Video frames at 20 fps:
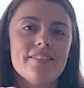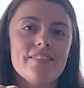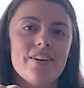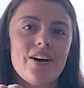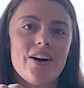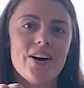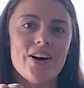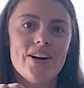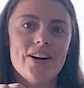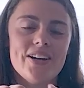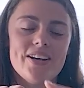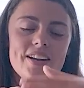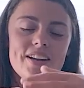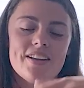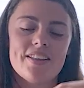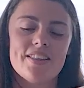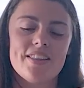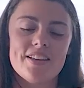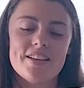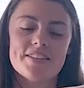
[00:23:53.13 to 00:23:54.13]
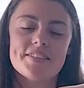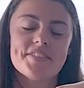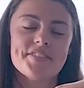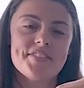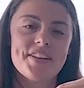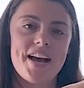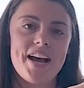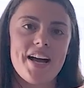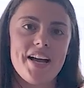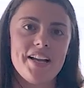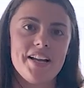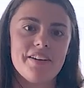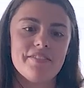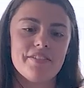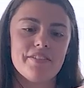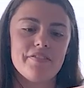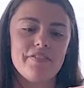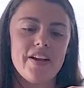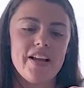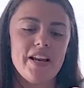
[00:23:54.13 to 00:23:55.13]
on this side of the
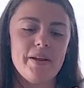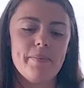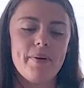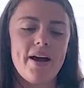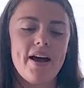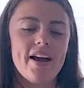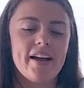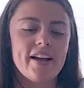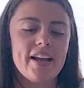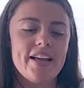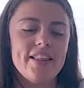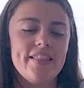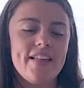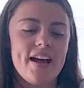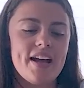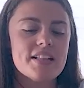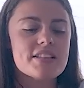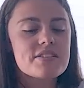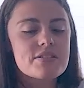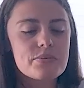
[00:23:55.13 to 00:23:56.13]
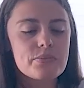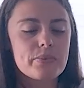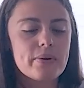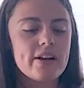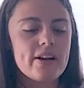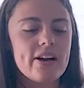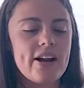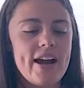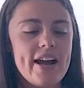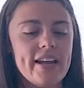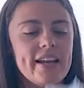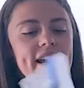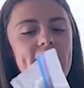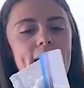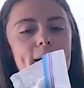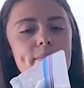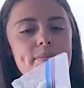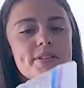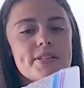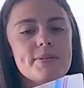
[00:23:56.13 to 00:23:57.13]
fanny pack, and that's where I
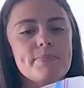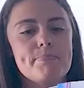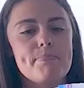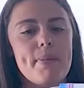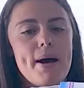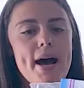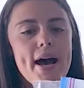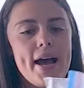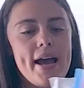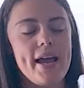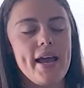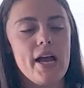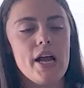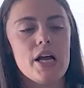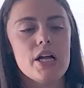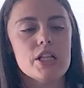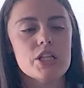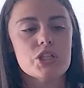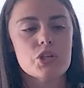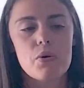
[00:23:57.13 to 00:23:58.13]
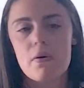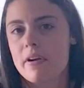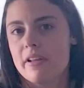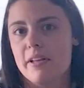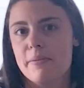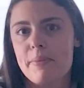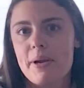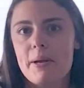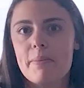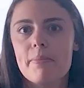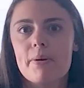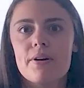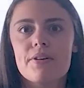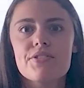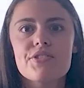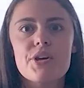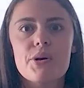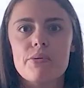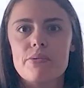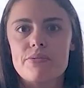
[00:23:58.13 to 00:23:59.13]
kept my toilet paper,
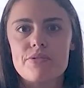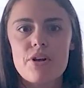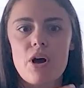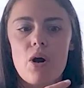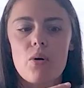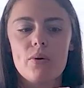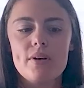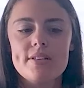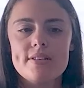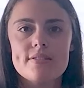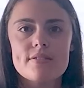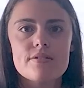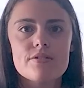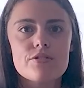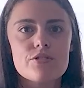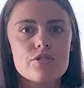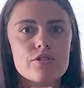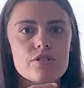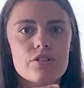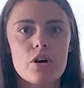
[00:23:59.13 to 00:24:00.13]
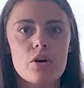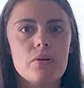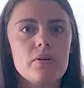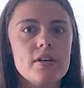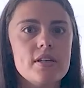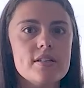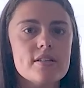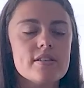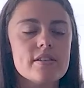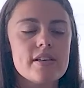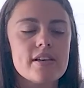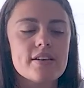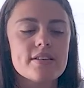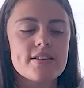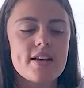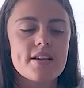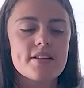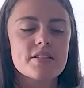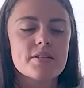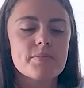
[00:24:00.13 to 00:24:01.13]
so it was always so easily
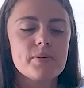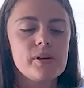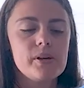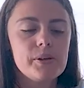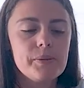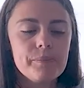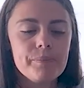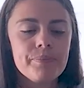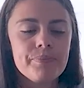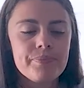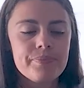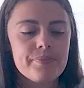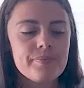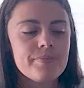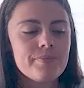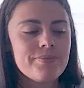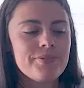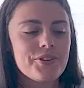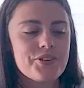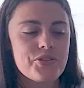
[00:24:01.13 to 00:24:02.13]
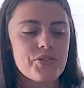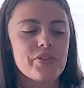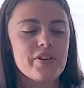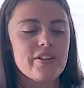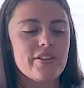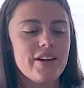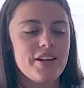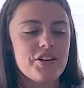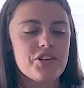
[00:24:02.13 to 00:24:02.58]
accessible. There's only like